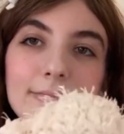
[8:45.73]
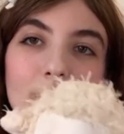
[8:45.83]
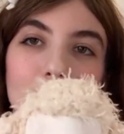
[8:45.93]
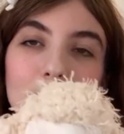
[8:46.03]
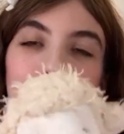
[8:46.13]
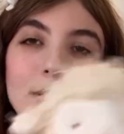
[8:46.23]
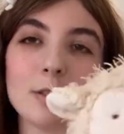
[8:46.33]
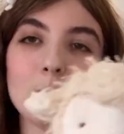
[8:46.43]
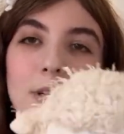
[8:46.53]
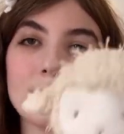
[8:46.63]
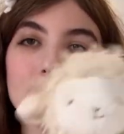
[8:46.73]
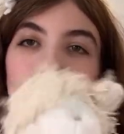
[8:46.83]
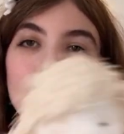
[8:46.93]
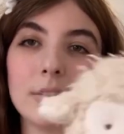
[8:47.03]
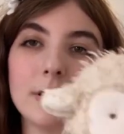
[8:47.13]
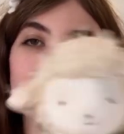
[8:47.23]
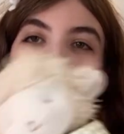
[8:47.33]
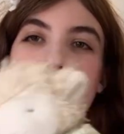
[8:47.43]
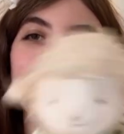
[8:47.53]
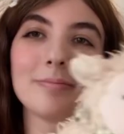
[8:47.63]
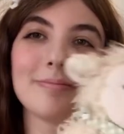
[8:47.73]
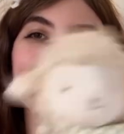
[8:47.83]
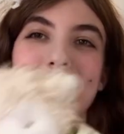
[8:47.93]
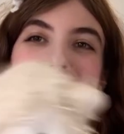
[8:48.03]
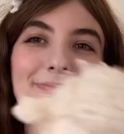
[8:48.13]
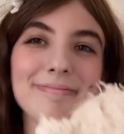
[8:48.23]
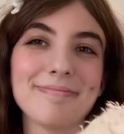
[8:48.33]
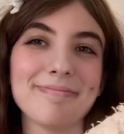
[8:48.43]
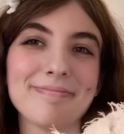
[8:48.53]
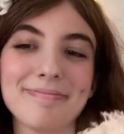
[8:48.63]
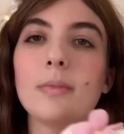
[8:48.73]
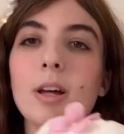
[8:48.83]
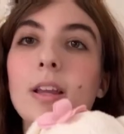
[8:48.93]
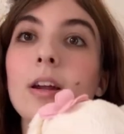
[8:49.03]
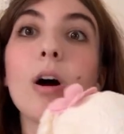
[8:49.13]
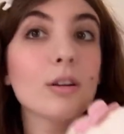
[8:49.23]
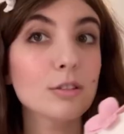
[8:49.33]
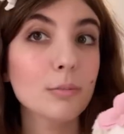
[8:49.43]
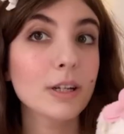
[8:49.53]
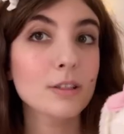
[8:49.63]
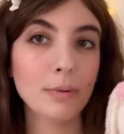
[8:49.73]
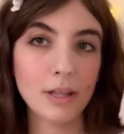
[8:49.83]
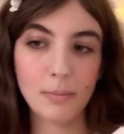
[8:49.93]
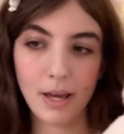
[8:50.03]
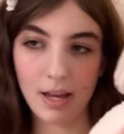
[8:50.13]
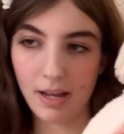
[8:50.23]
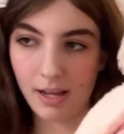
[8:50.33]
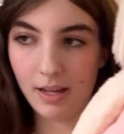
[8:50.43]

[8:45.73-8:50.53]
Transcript: Also very spring, super cute. And then also Bunnies by the Bay,